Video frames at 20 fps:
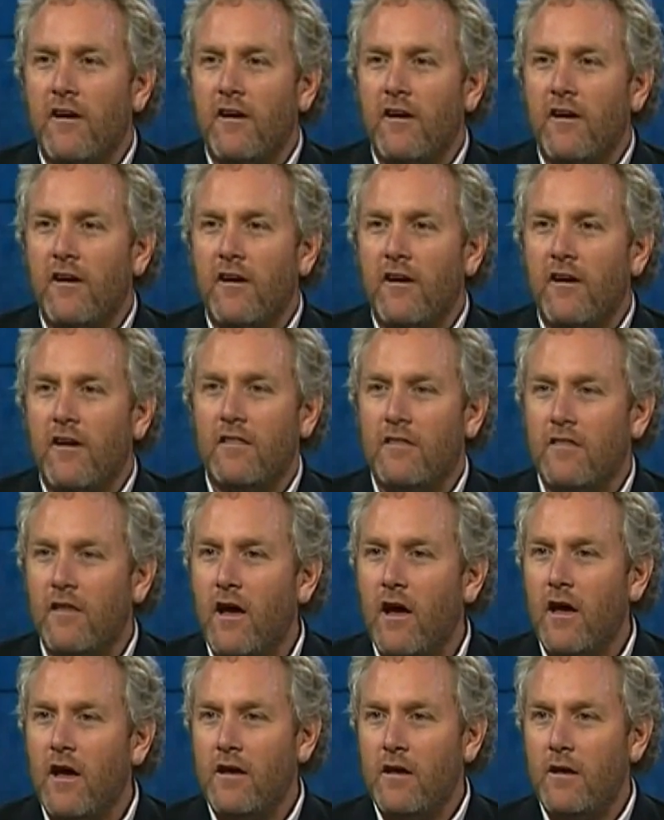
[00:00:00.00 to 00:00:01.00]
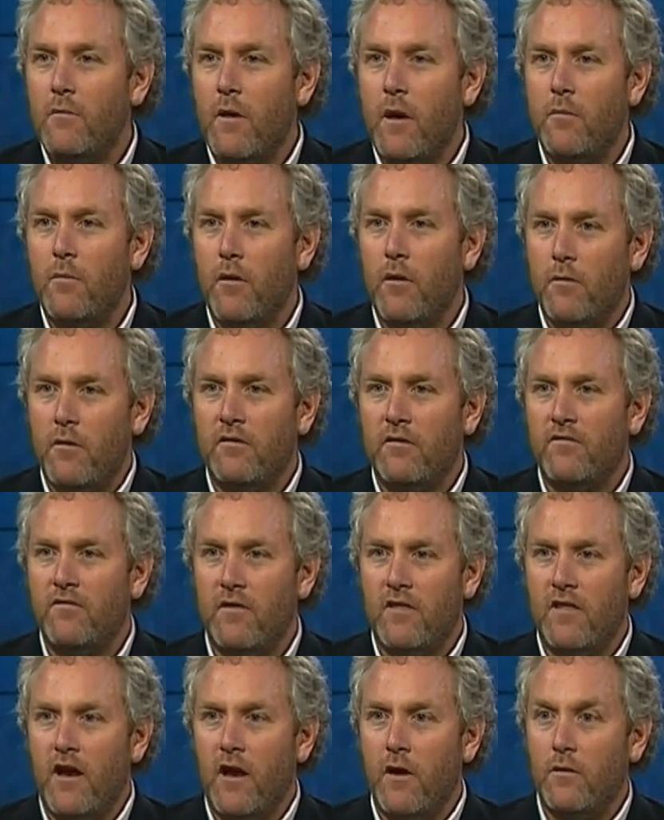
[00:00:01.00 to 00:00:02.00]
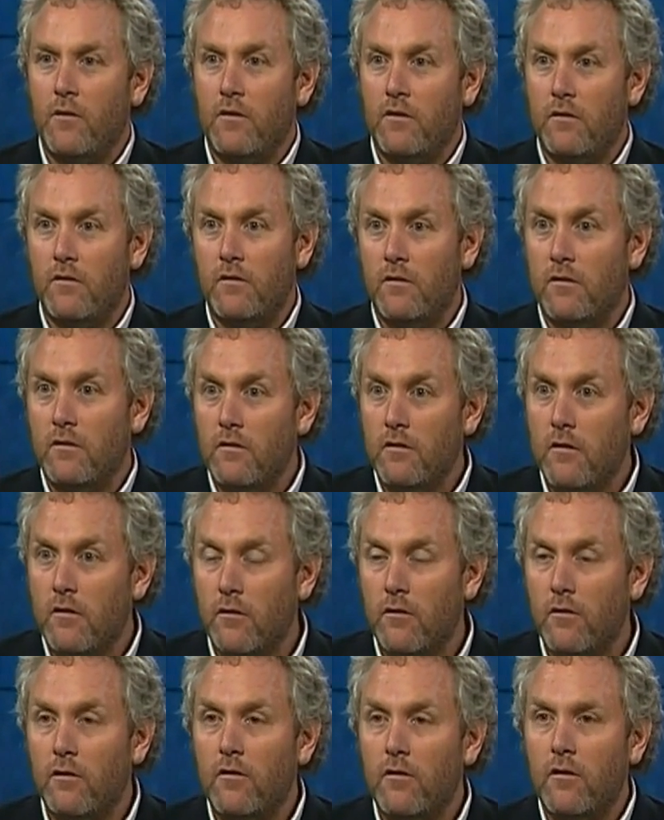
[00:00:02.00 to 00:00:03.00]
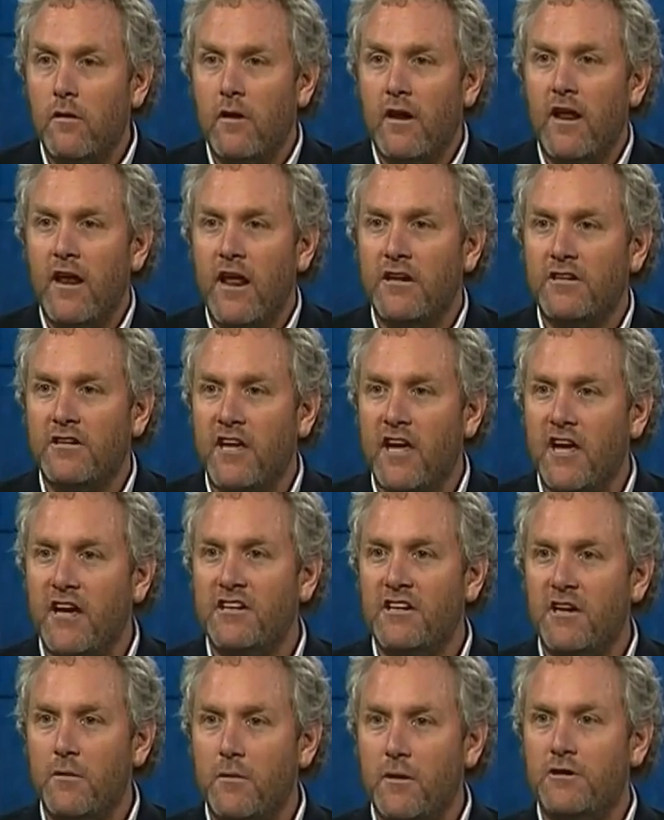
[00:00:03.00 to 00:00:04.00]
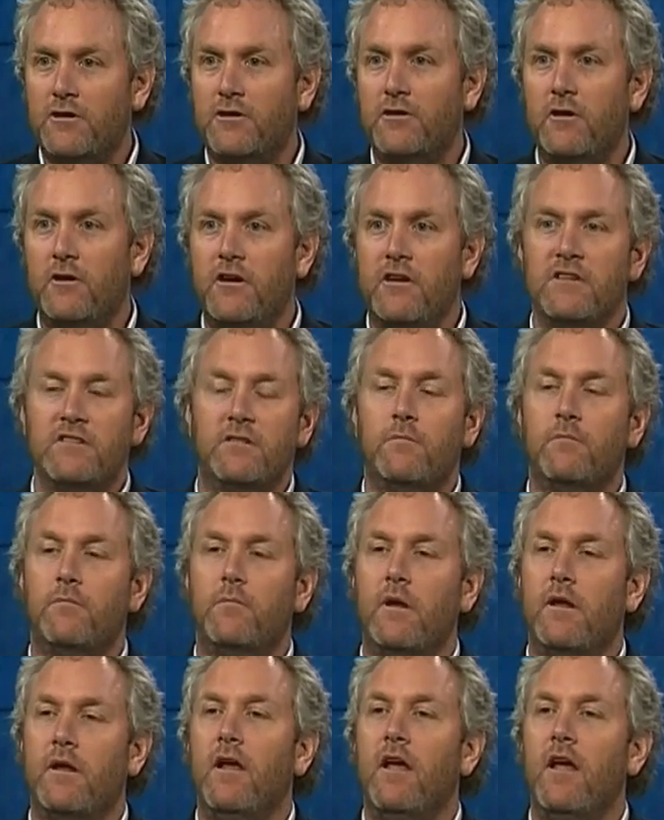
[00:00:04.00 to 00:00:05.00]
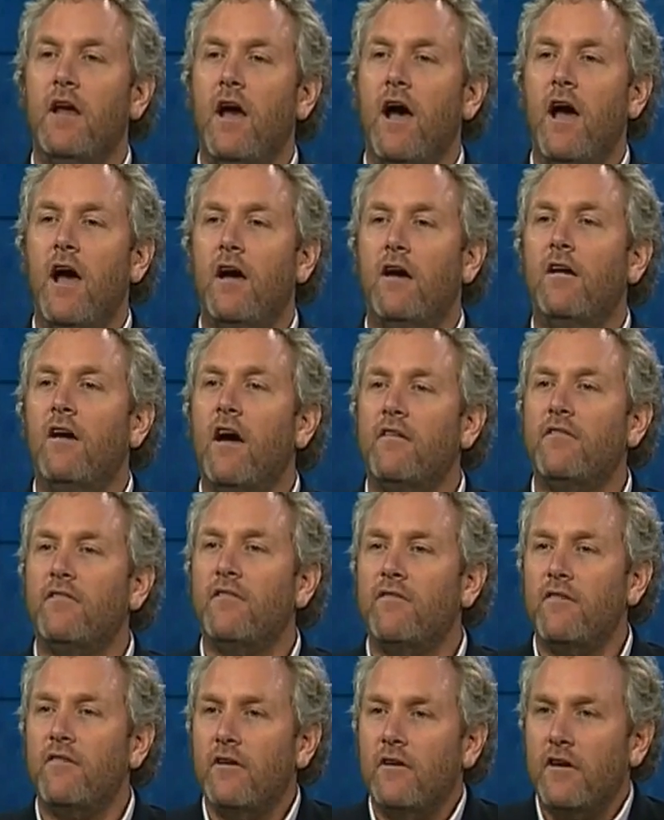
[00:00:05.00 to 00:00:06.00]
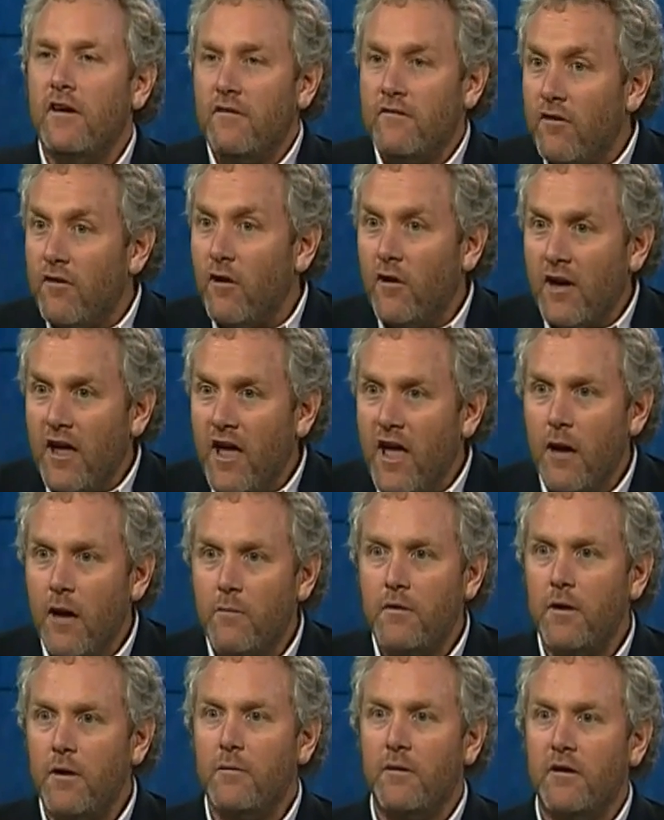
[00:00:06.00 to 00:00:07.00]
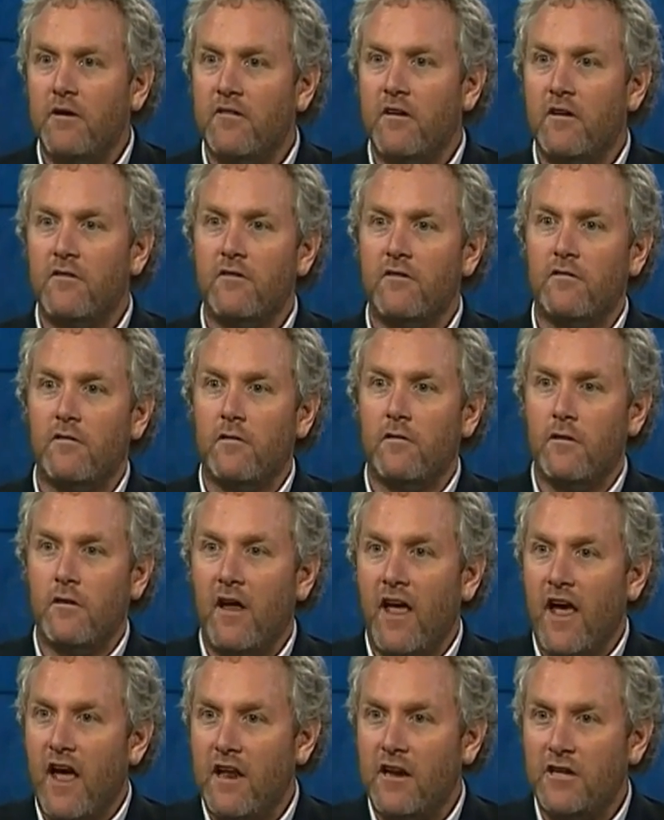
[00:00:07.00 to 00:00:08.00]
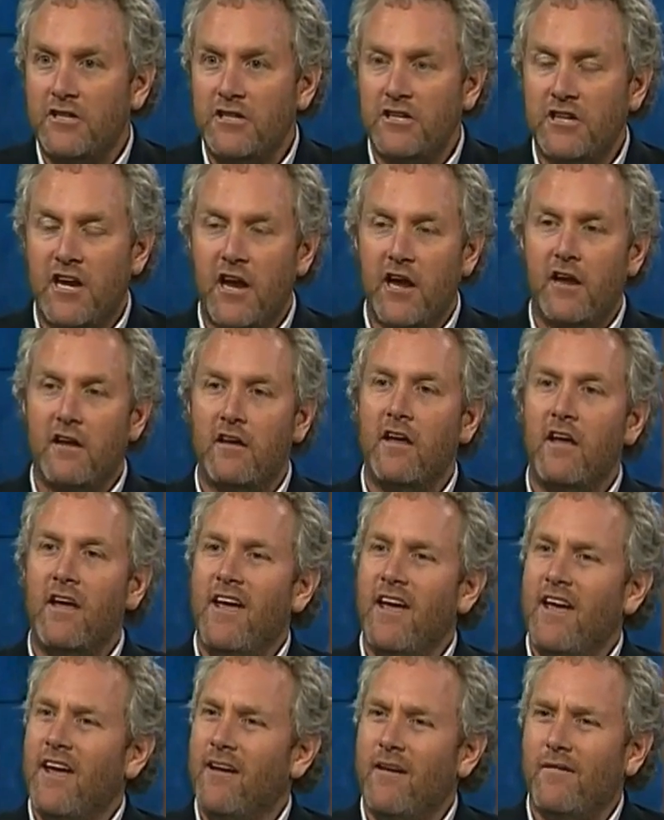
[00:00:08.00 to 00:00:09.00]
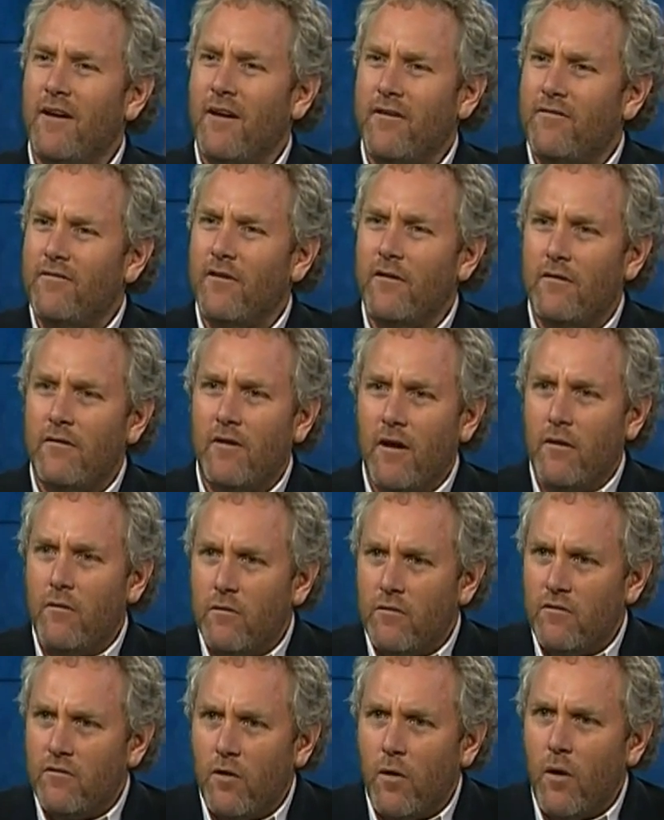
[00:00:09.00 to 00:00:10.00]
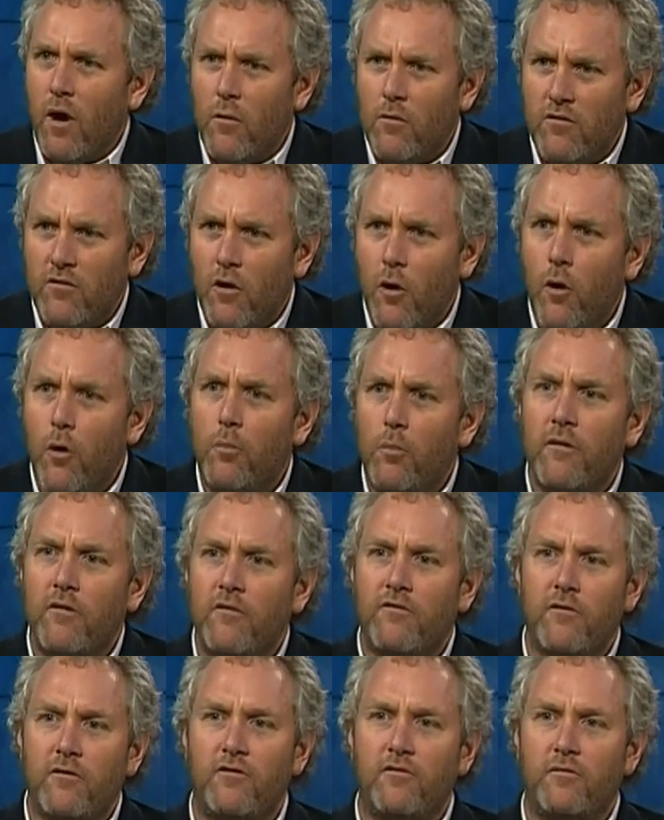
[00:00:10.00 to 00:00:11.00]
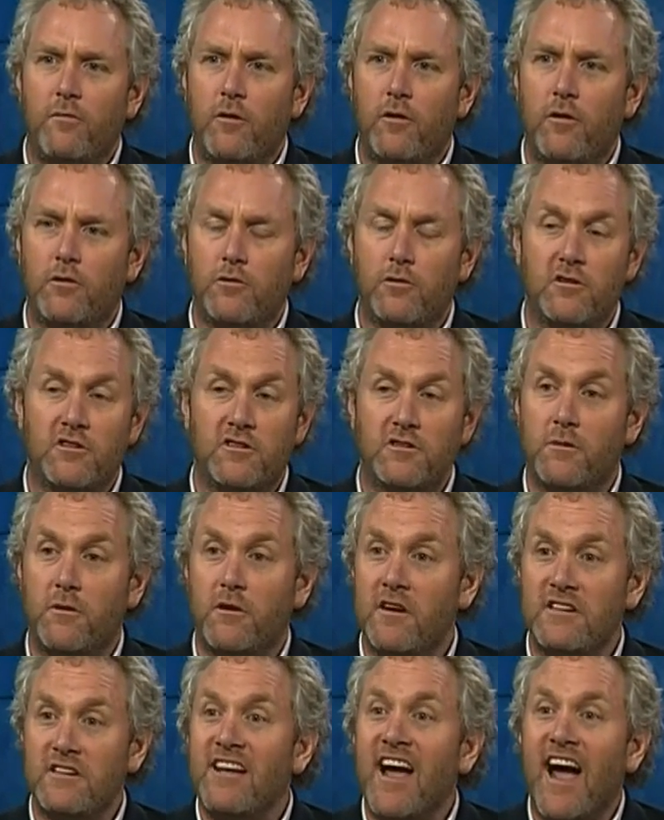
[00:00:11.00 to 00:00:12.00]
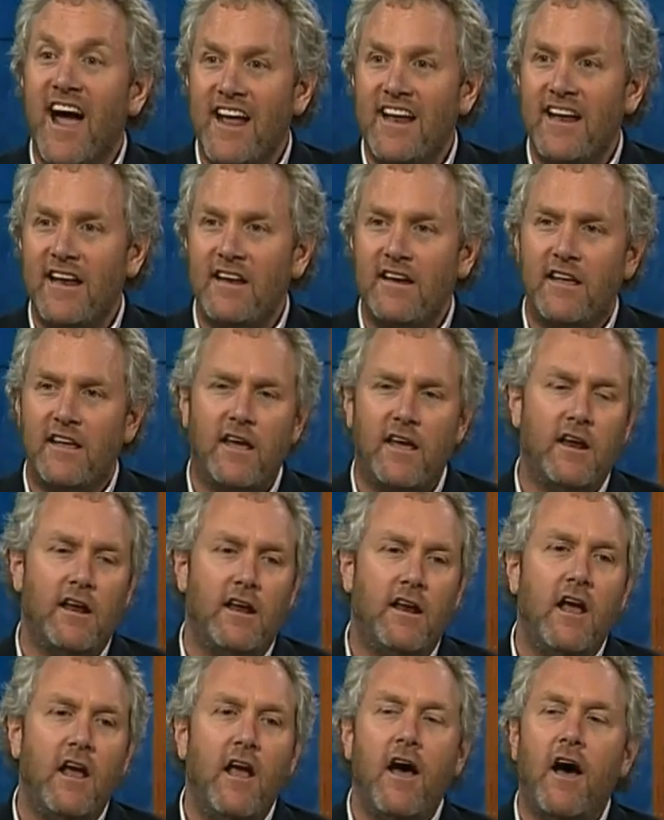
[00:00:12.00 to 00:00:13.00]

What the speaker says: I thought in my bar mitzvah that I would learn an education about Judaism, but I left feeling very empty because I just learned how to chant, and I felt I was open for a spiritual experience. I didn't get it.